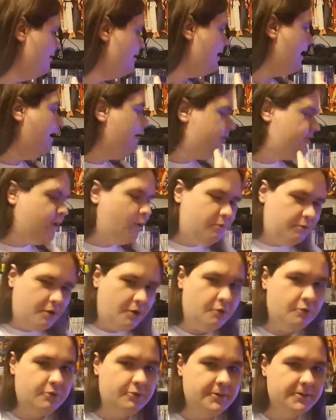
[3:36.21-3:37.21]
I don't
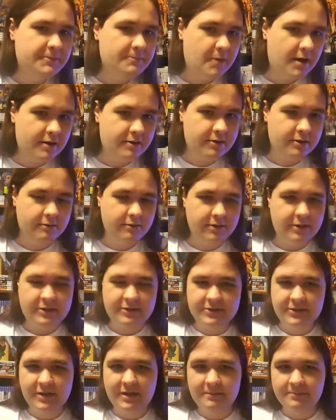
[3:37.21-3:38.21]
know who's monitoring the
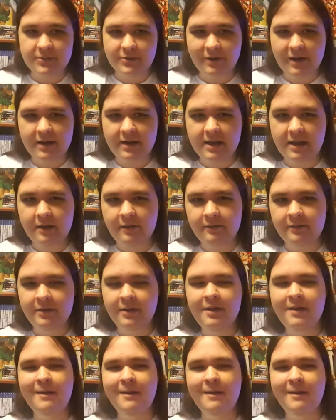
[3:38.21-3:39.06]
themes right now,